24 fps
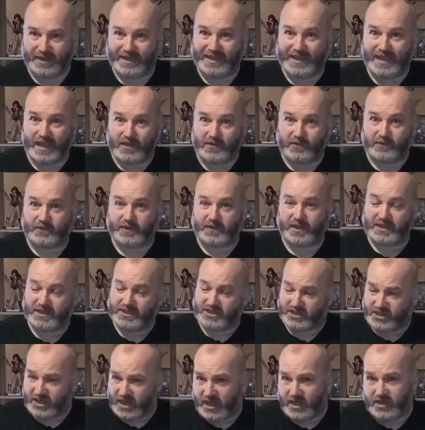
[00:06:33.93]
gift
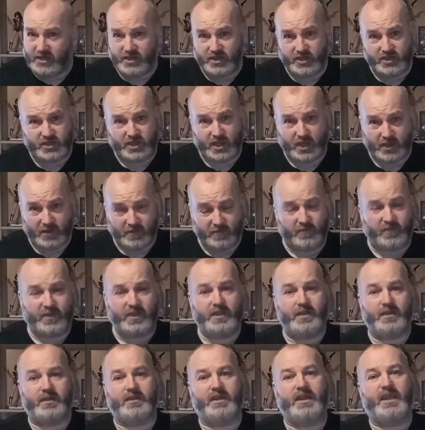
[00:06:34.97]
exchange
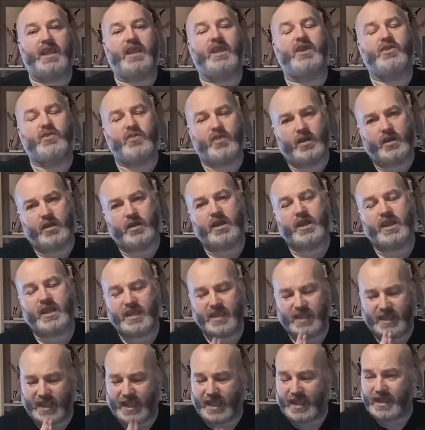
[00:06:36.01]
via the Cage
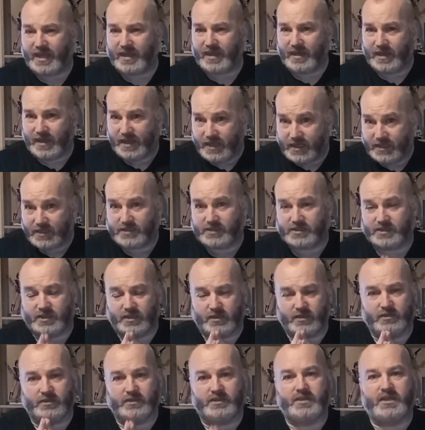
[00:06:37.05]
Hierarchy, Kate Nix
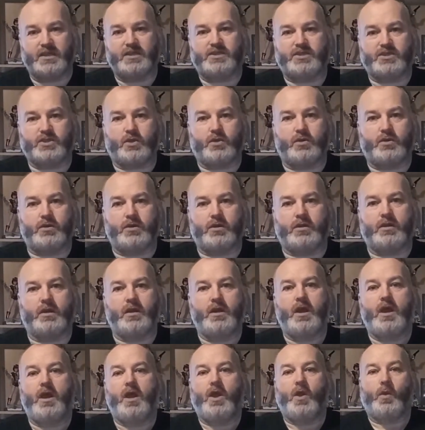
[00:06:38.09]
on the Discord,
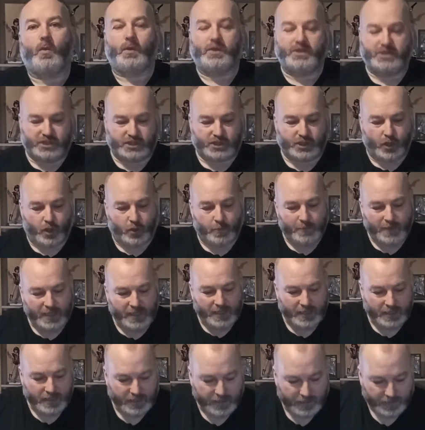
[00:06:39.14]
which saw
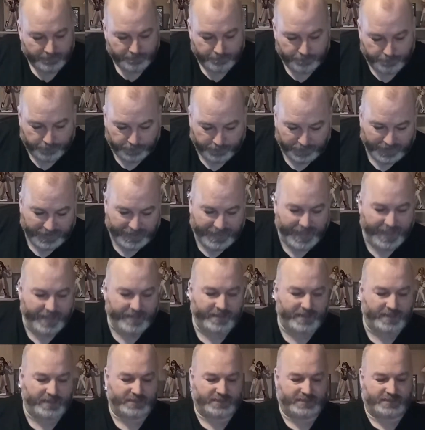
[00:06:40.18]
me get
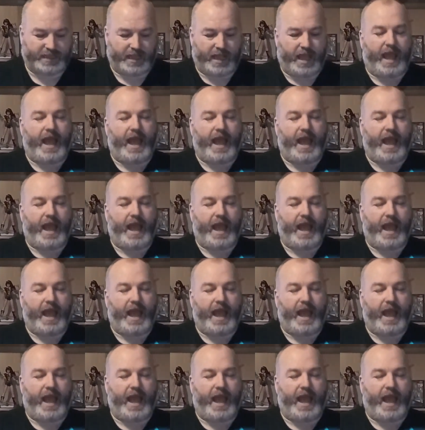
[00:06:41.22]
this